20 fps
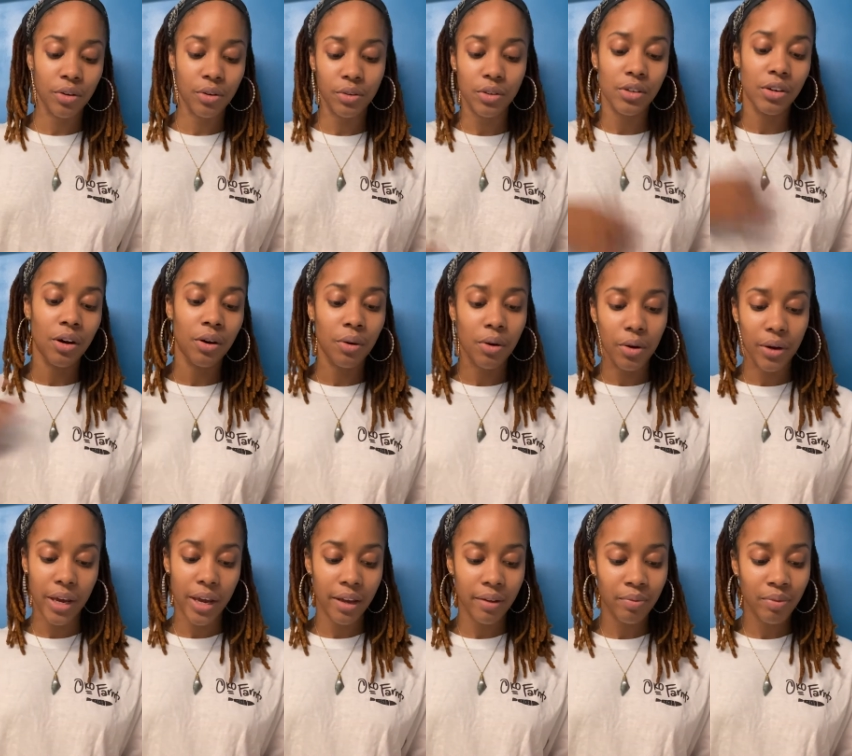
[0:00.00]
you know,
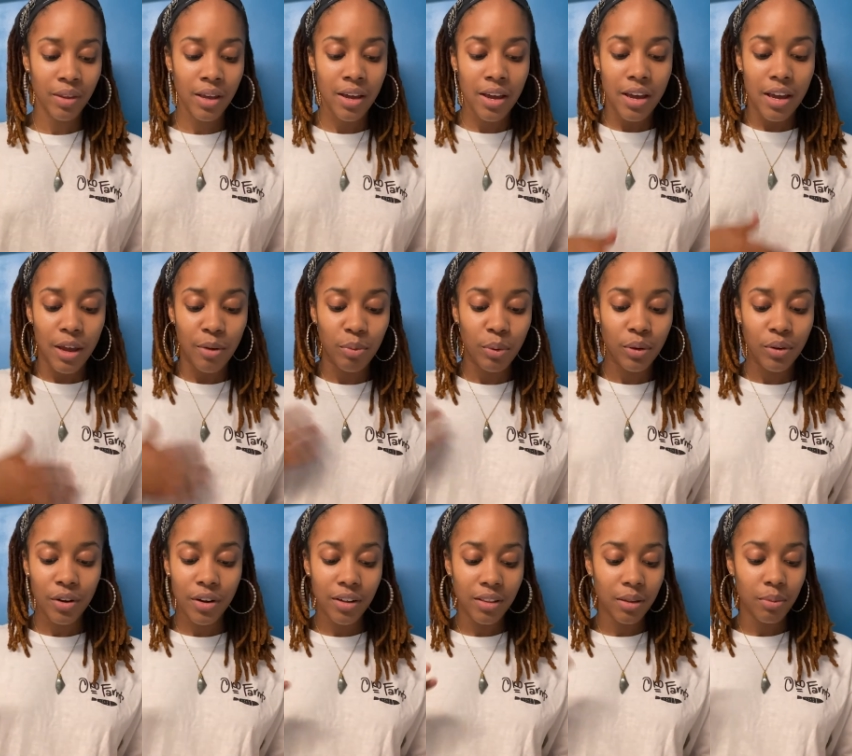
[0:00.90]
okay, if we
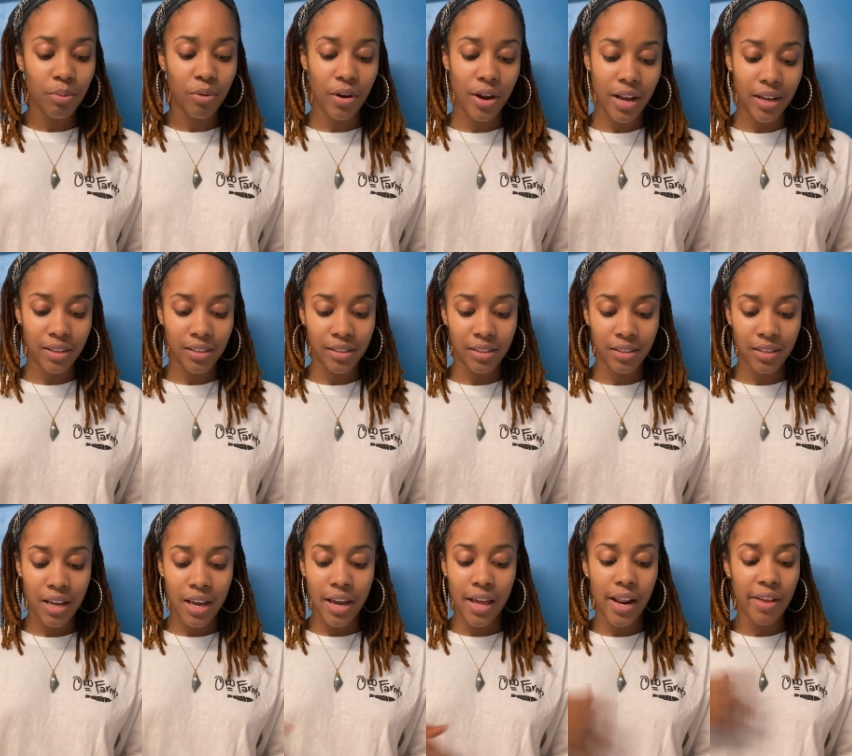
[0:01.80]
look at the press
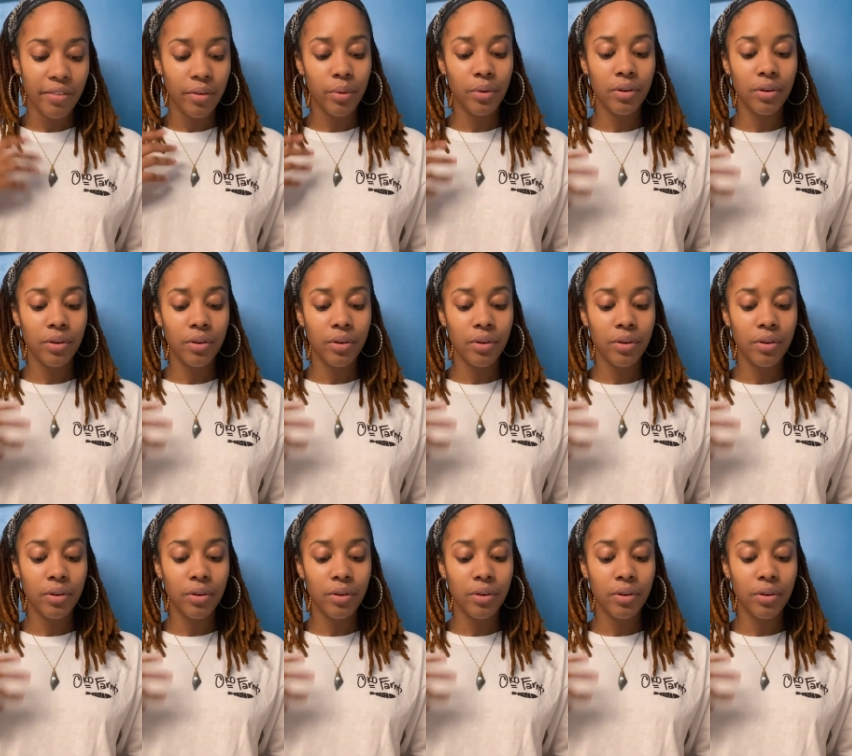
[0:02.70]
and everyone